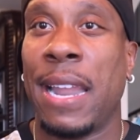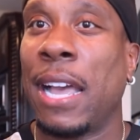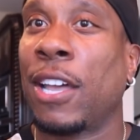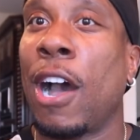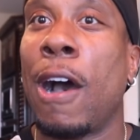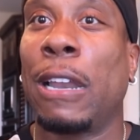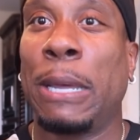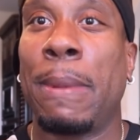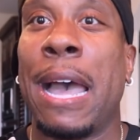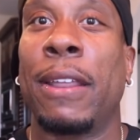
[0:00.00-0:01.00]
not call
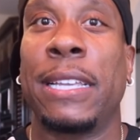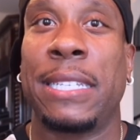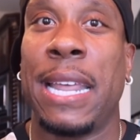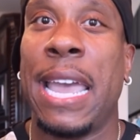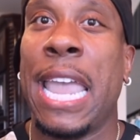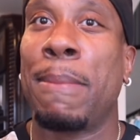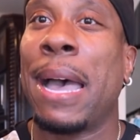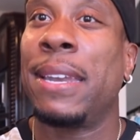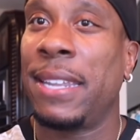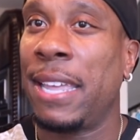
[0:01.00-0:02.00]
him out his name.
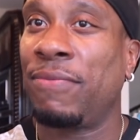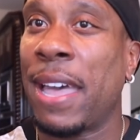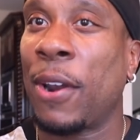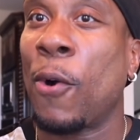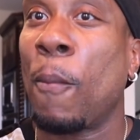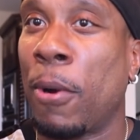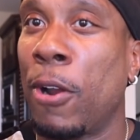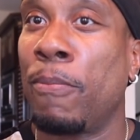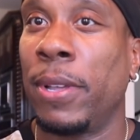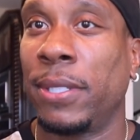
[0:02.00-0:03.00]
I did that on
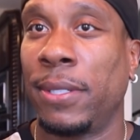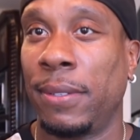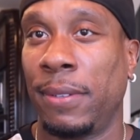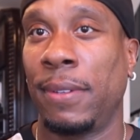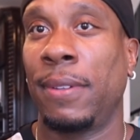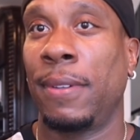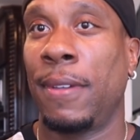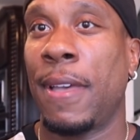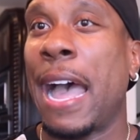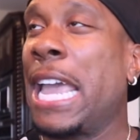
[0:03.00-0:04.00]
purpose.
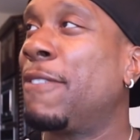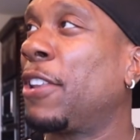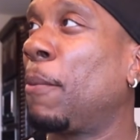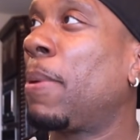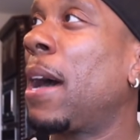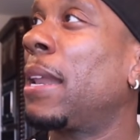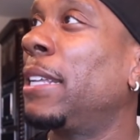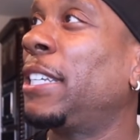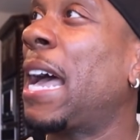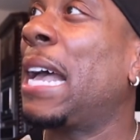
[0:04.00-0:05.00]
I even
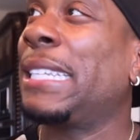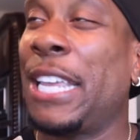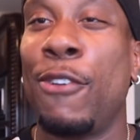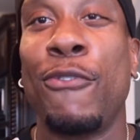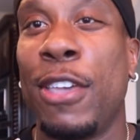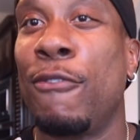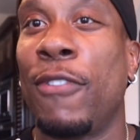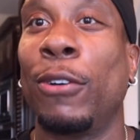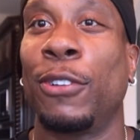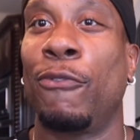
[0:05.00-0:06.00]
apologized if he
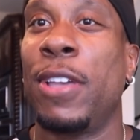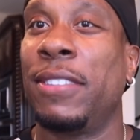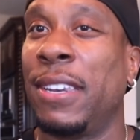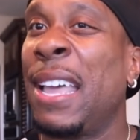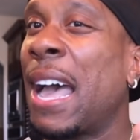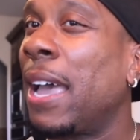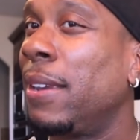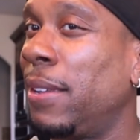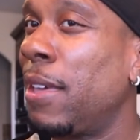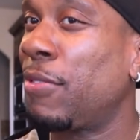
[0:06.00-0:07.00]
felt offended. I
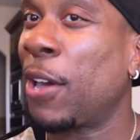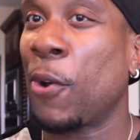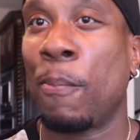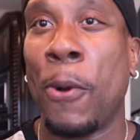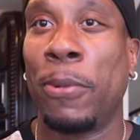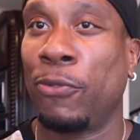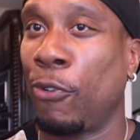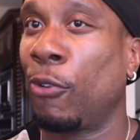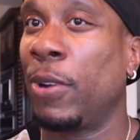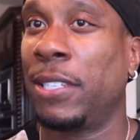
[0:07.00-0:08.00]
did that on purpose
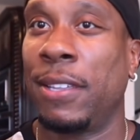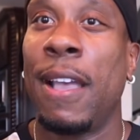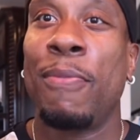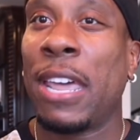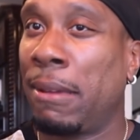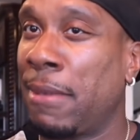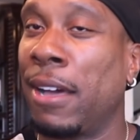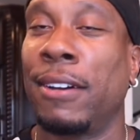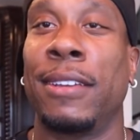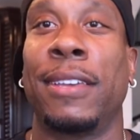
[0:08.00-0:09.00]
for a reason that I'm
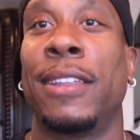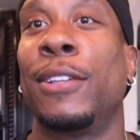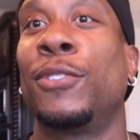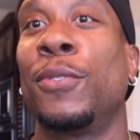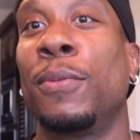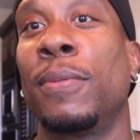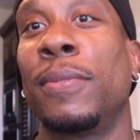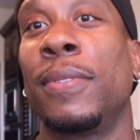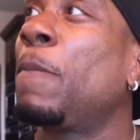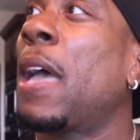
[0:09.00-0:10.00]
not going to get into.
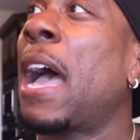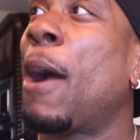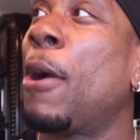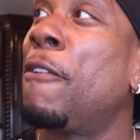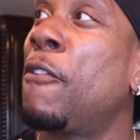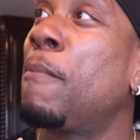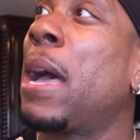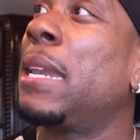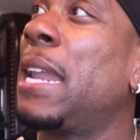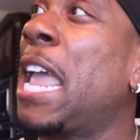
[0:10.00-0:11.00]
However,
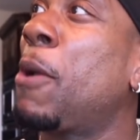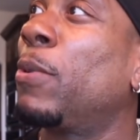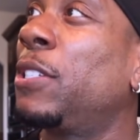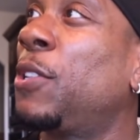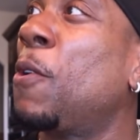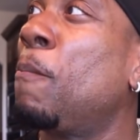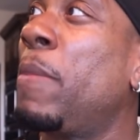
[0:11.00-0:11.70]
my name was still